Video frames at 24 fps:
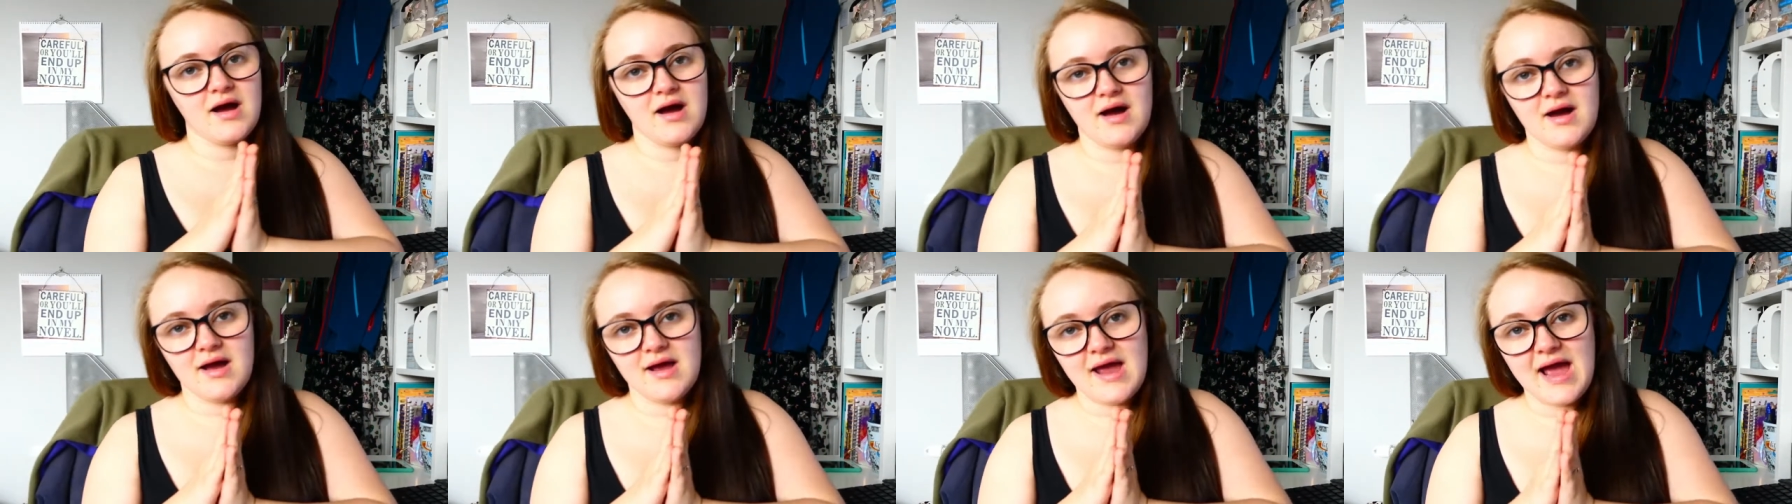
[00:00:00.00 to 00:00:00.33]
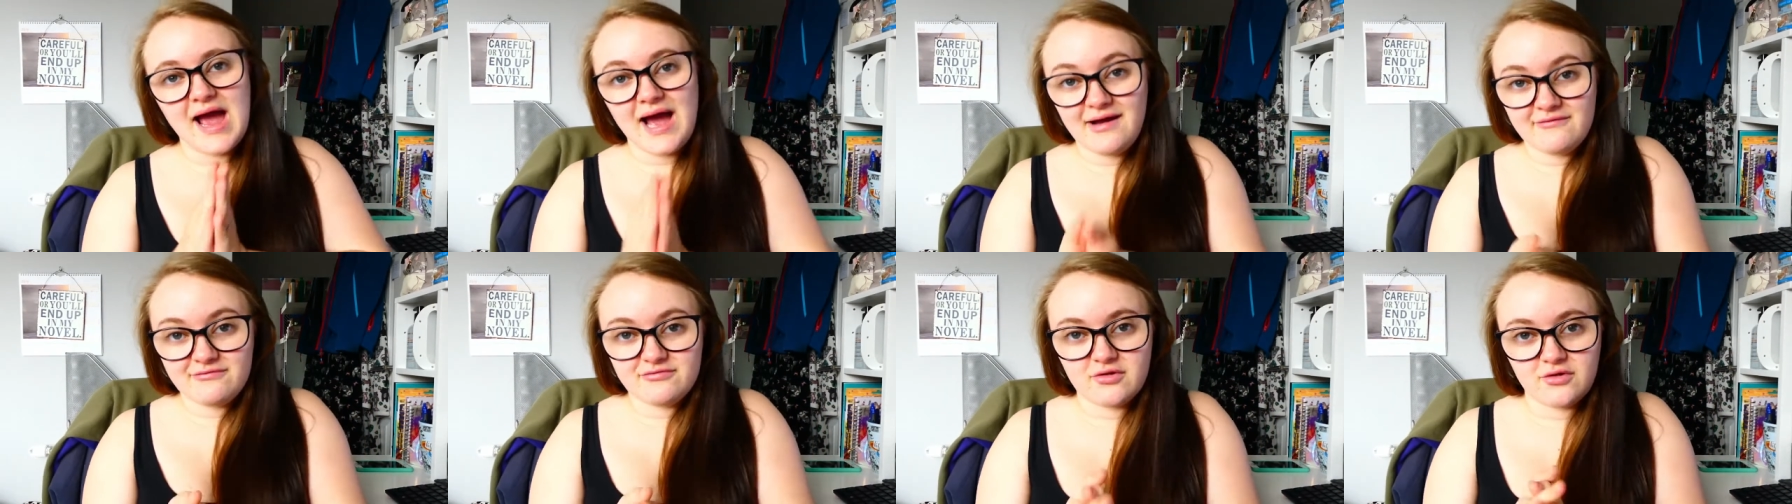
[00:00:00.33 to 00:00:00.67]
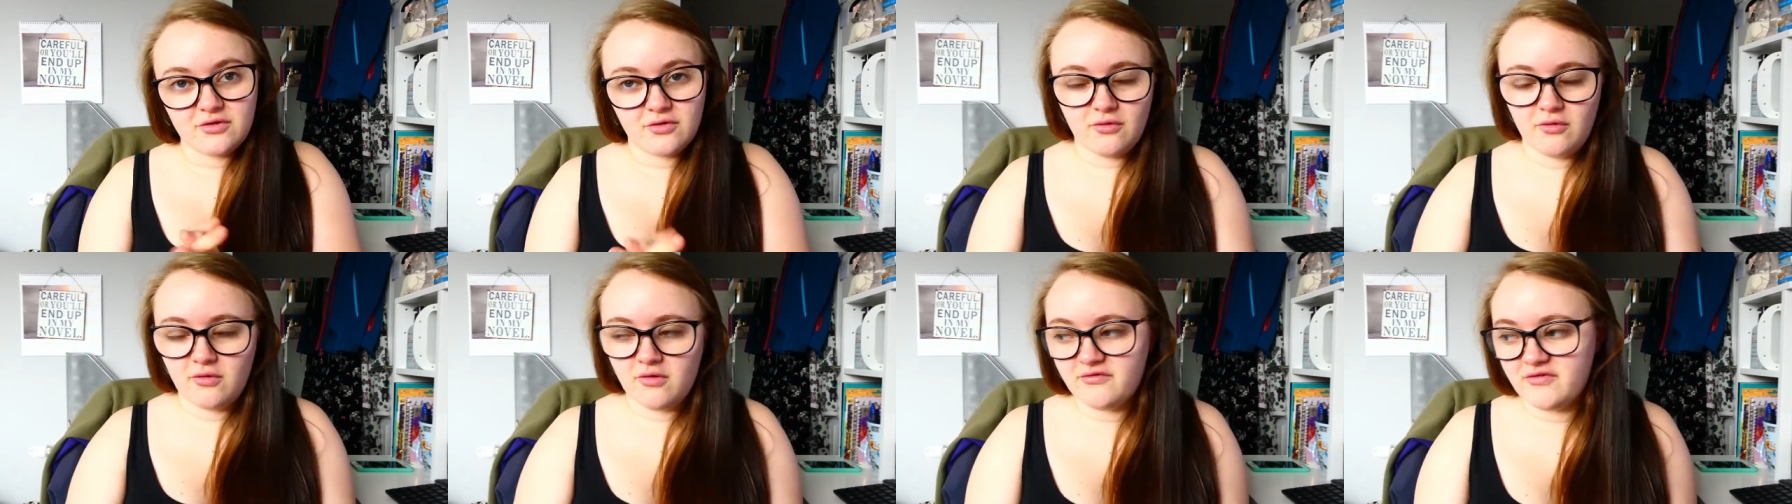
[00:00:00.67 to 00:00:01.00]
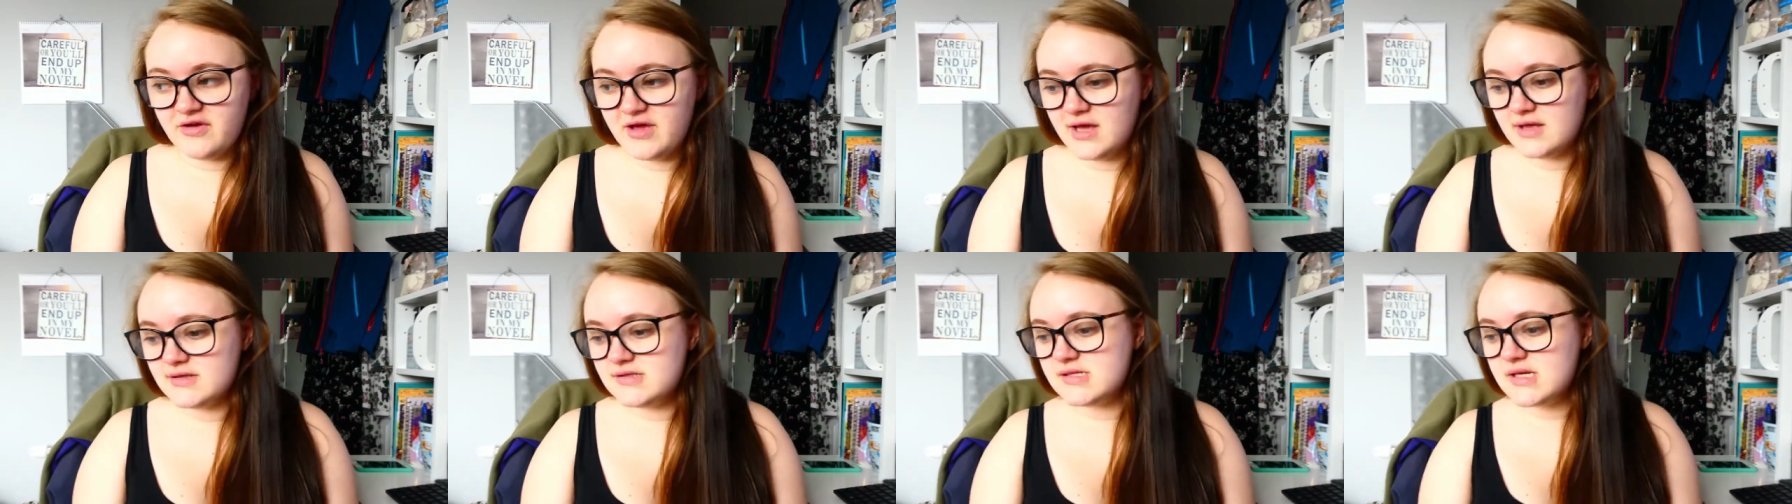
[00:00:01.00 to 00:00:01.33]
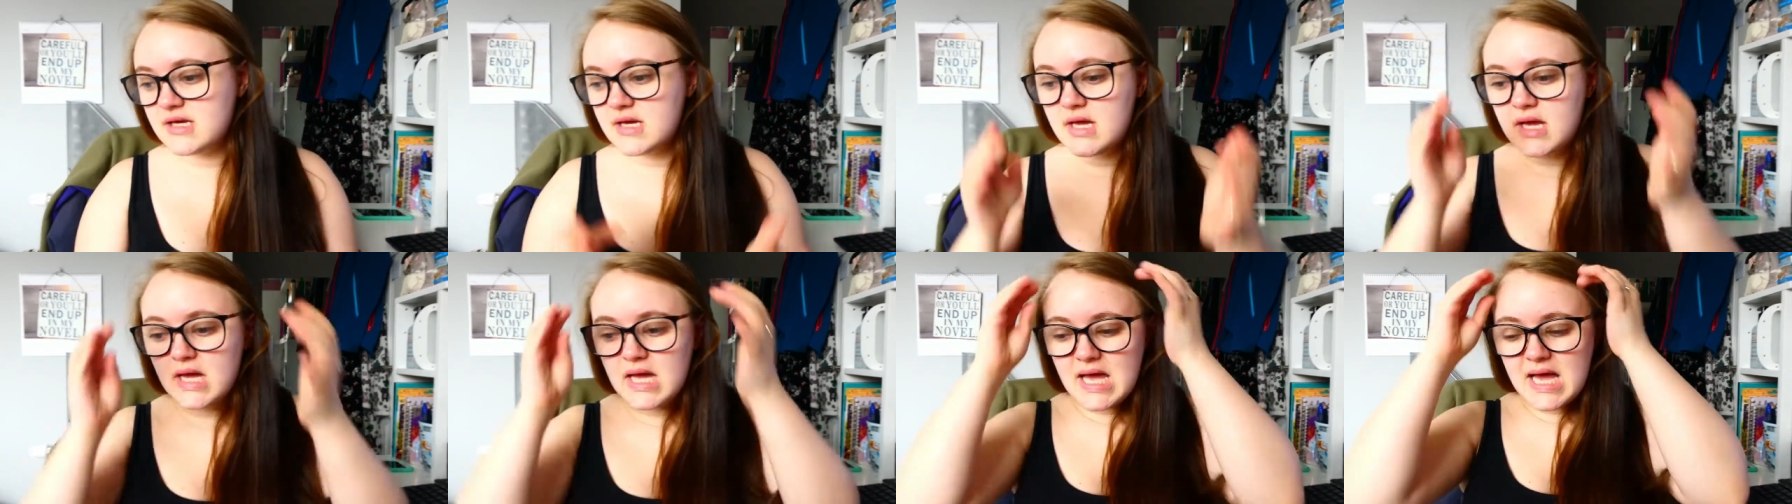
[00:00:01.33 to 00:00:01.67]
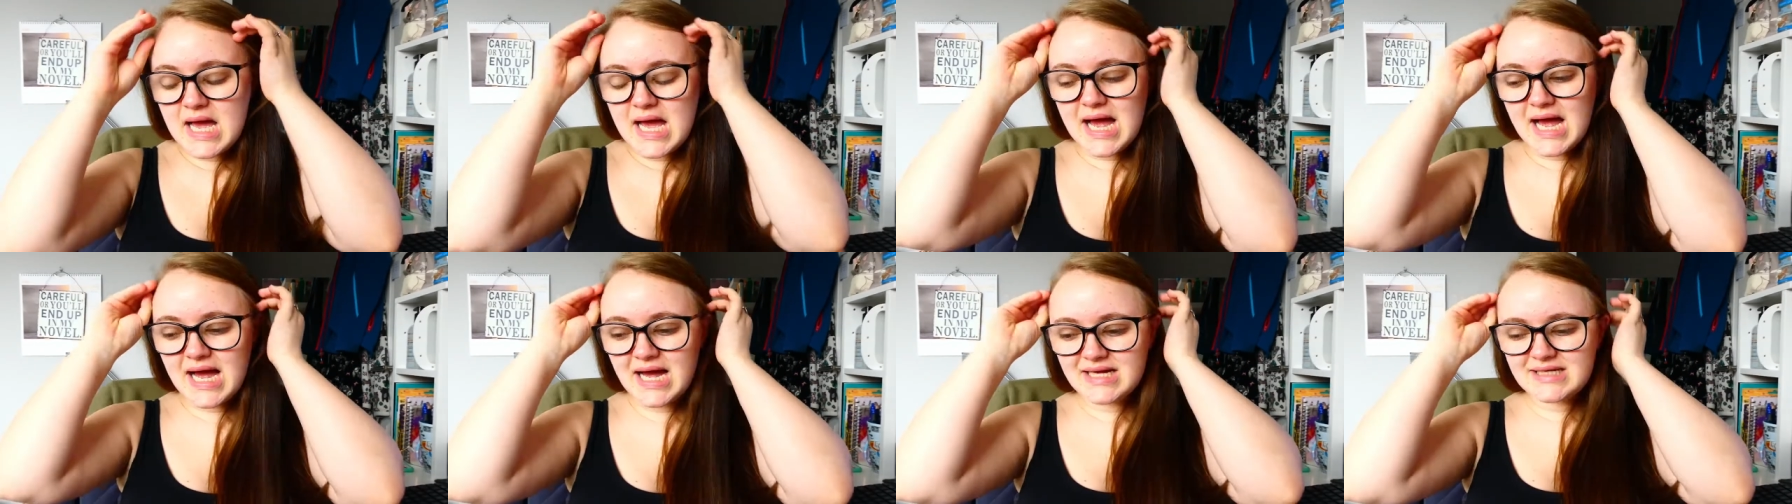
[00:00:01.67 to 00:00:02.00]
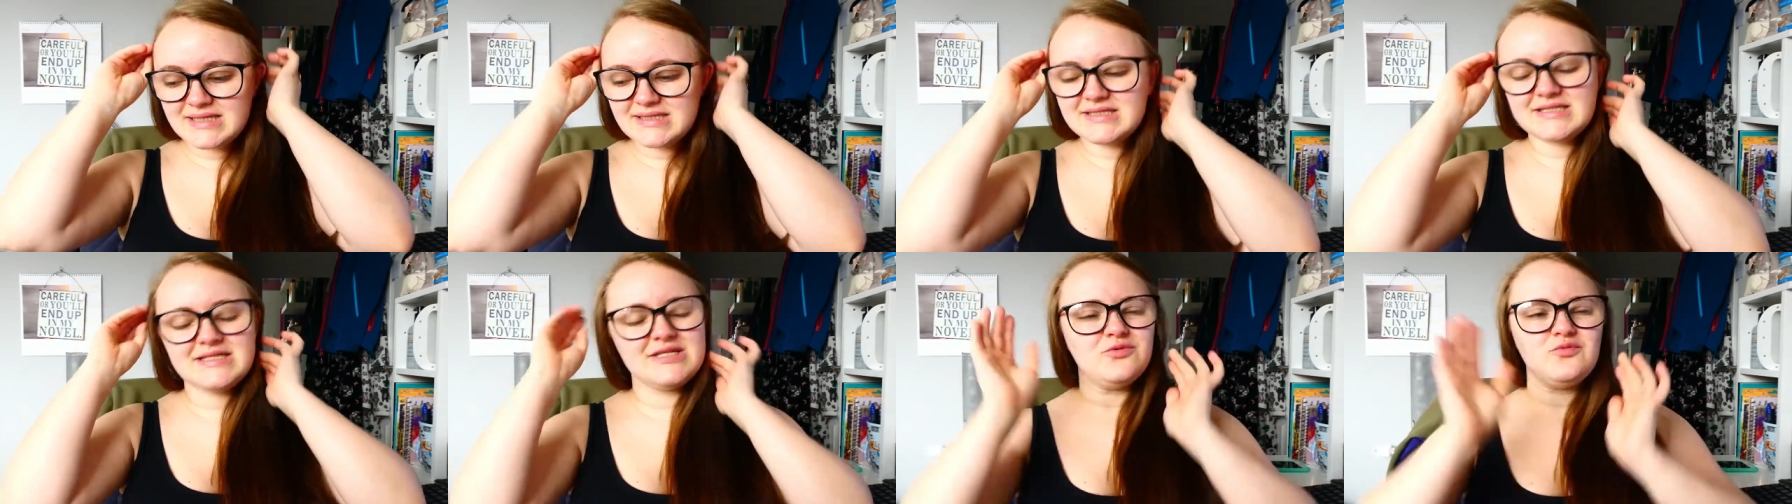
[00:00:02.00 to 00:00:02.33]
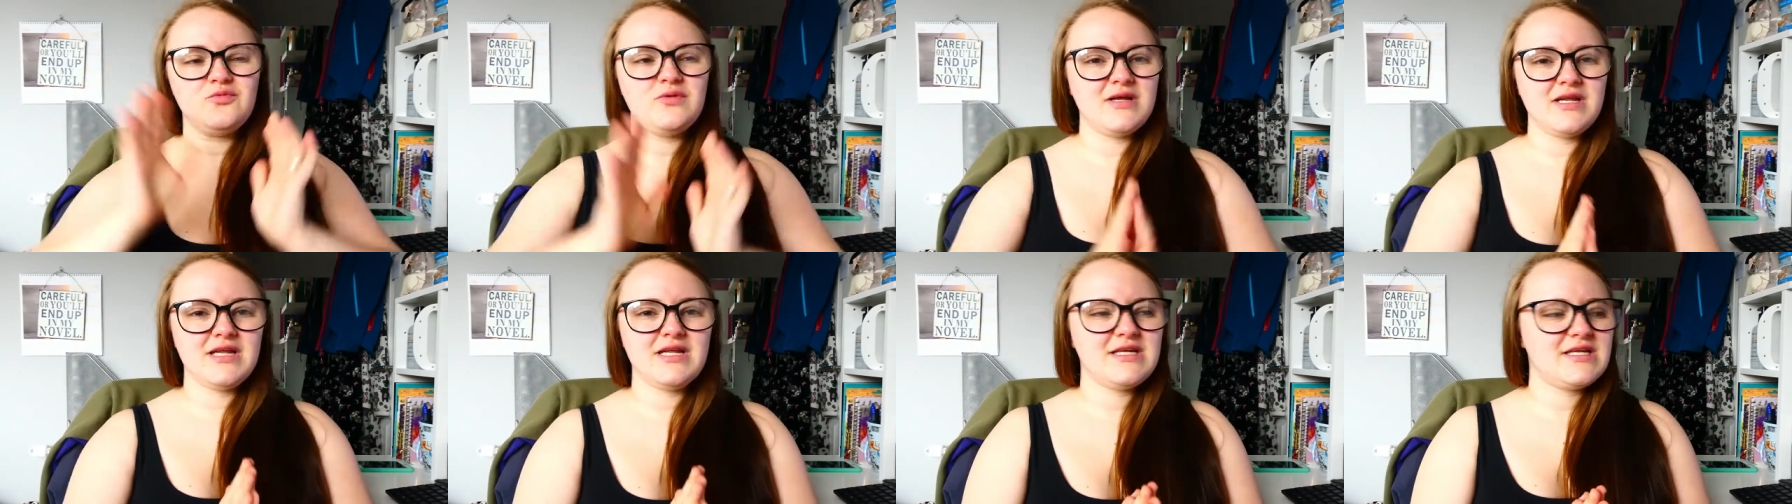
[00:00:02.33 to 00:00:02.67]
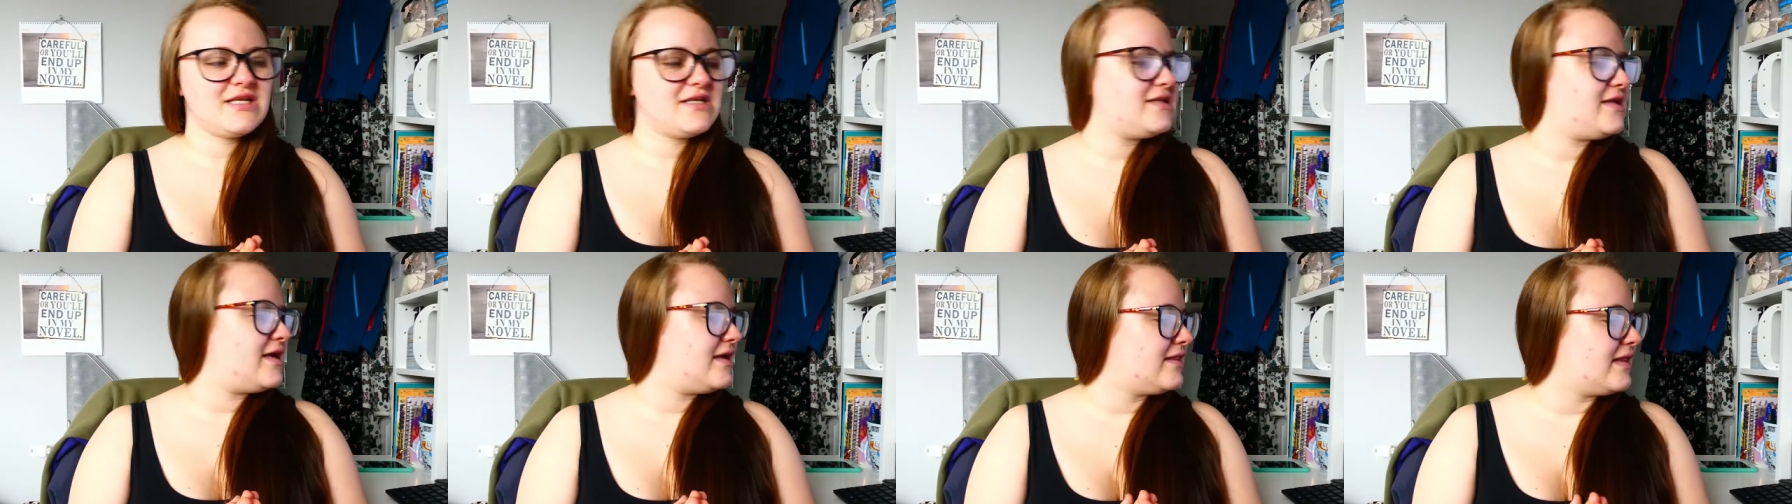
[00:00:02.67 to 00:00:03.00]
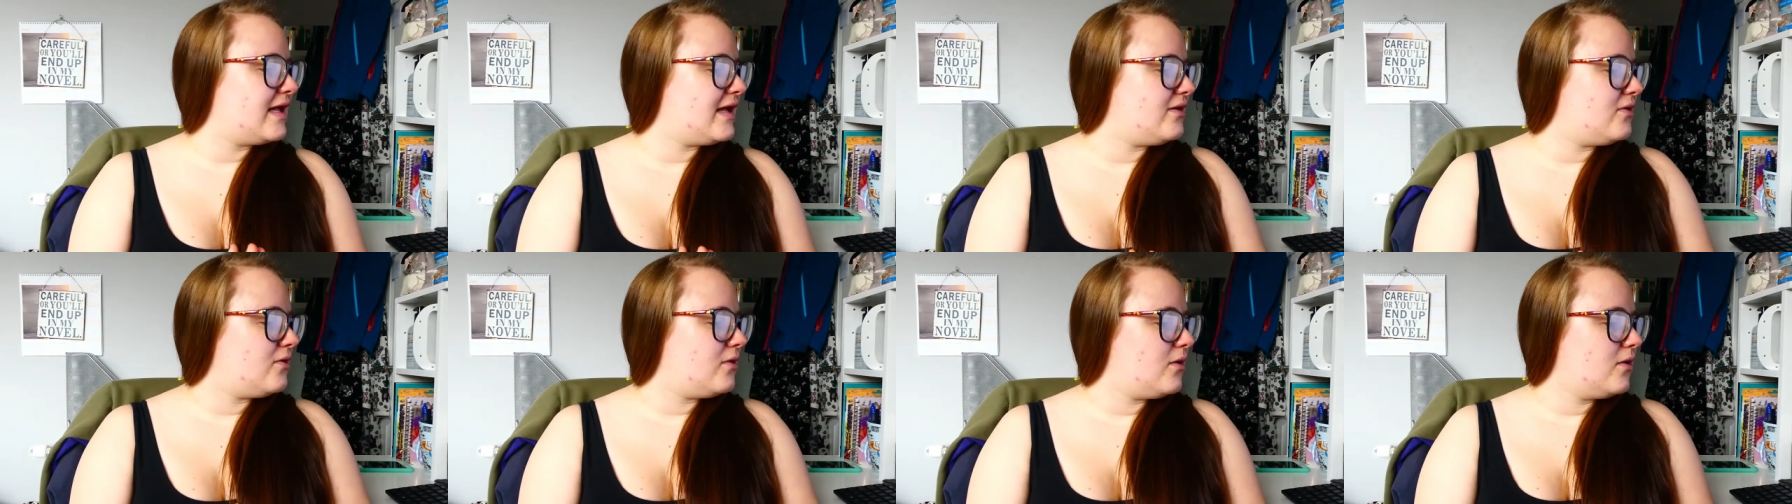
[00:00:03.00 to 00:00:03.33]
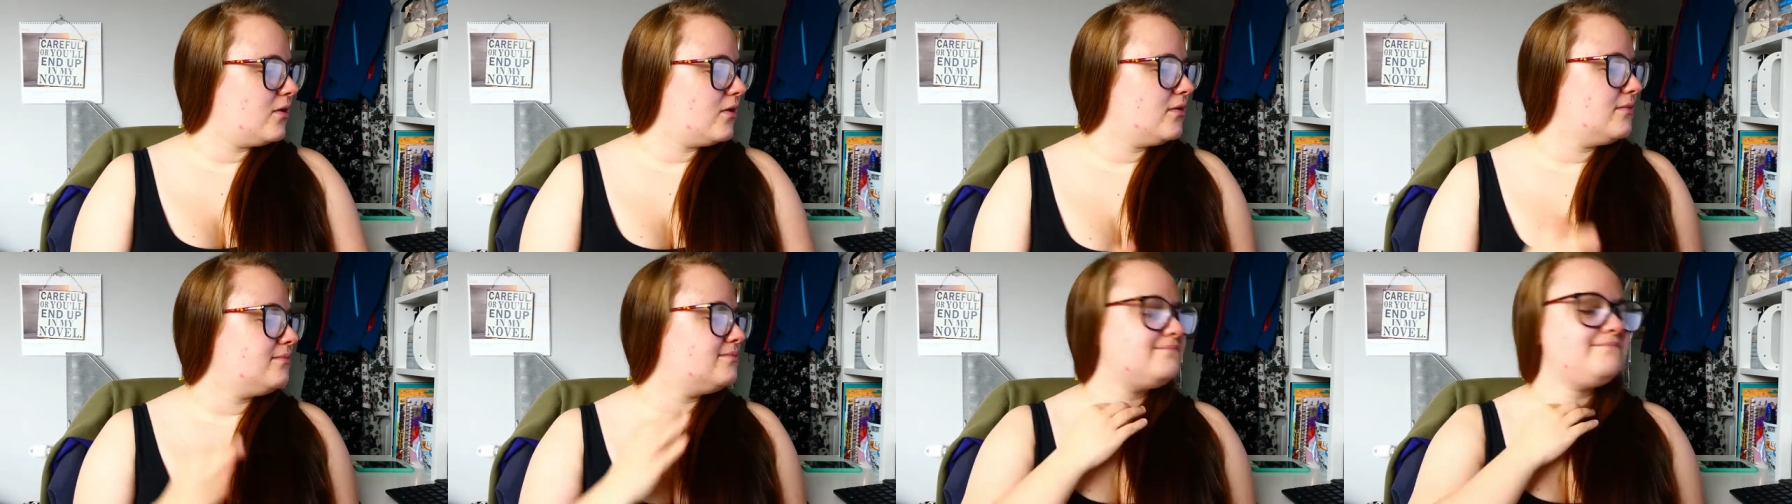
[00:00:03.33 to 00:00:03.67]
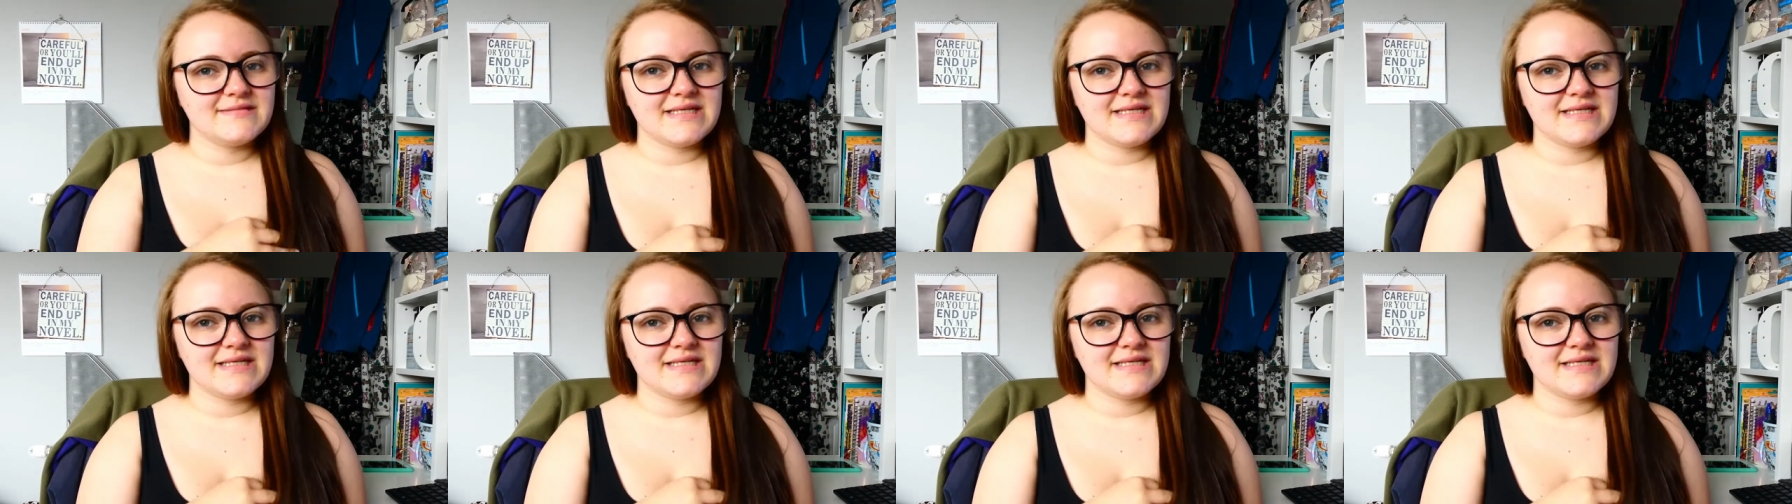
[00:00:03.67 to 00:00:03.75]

I have done all of it and it really didn't take that long.